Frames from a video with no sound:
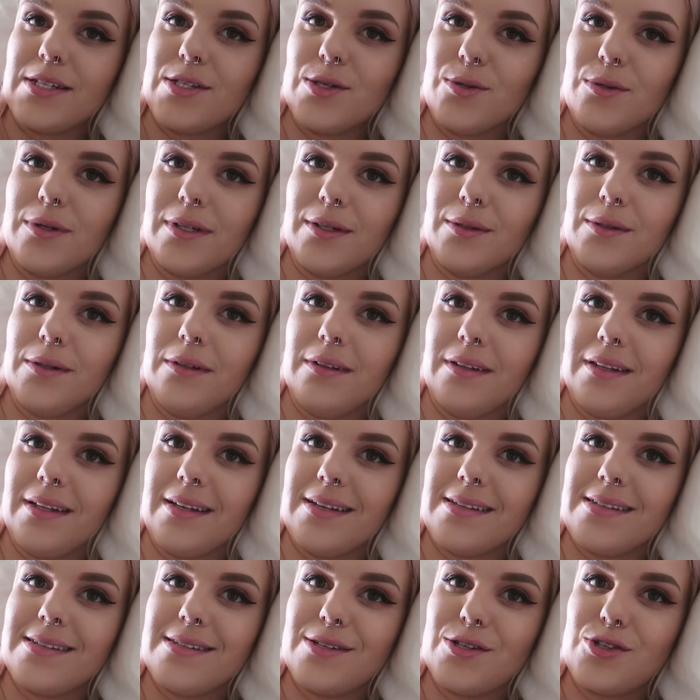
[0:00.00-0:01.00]
doing all
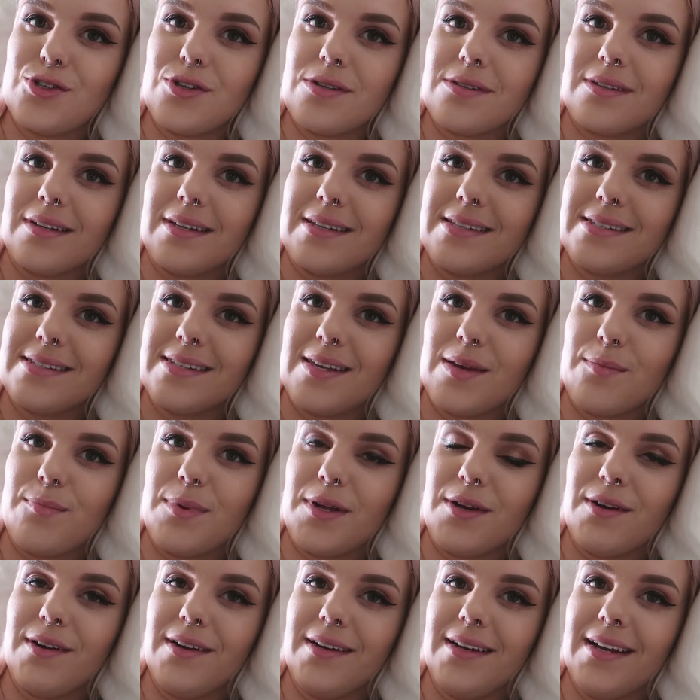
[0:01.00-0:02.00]
this, she's going to sleep
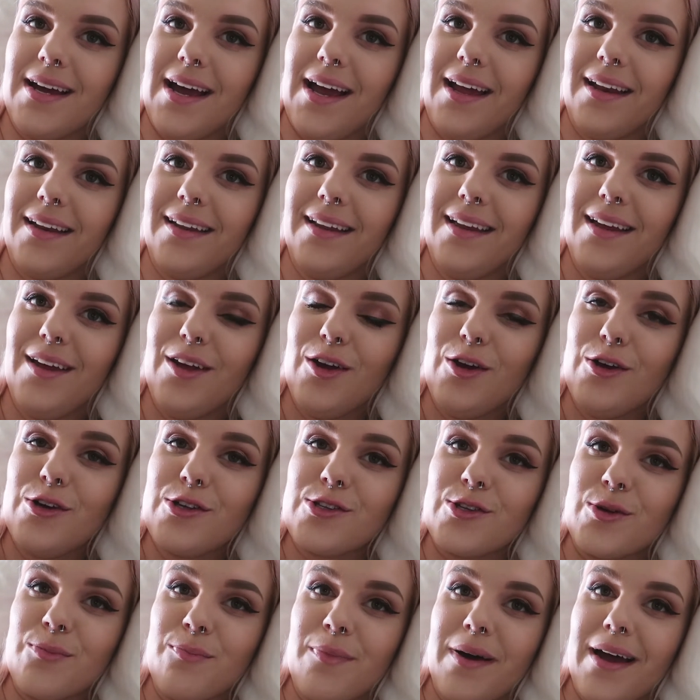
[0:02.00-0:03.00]
better at night,
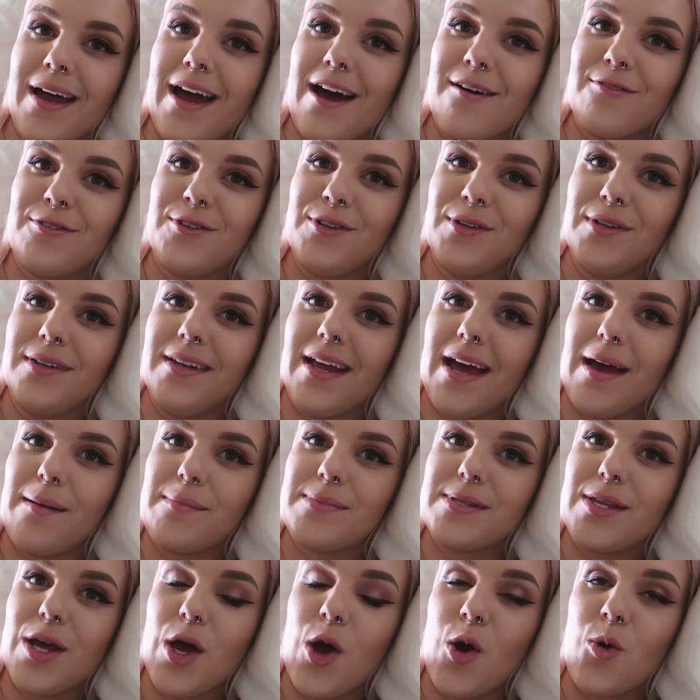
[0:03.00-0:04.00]
so my afternoon
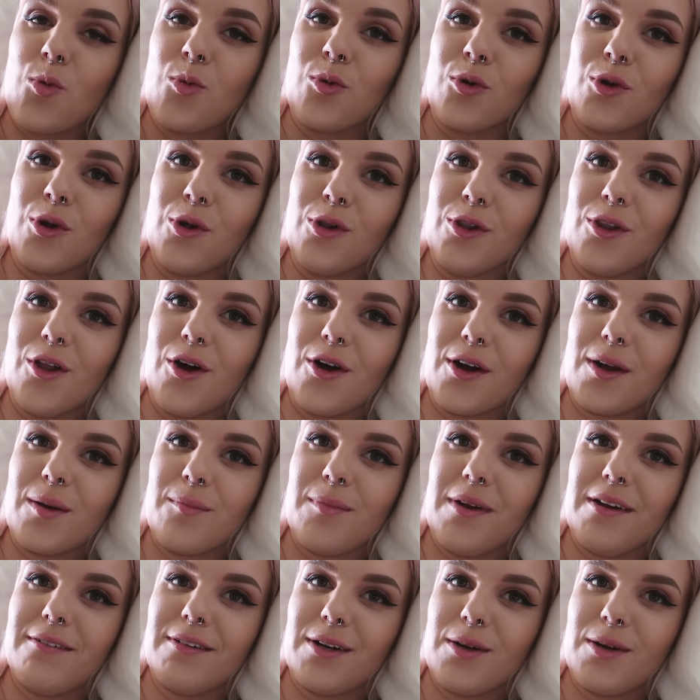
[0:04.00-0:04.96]
naps will no longer be